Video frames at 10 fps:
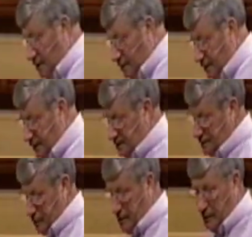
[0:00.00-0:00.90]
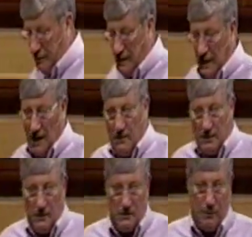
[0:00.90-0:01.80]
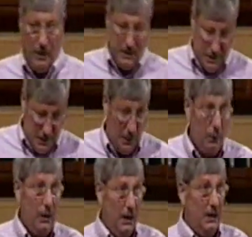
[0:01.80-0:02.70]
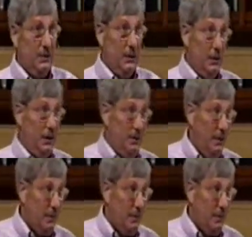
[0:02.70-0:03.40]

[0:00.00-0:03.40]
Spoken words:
Plus, probably when they came into his presence, they weren't allowed to look at him. They were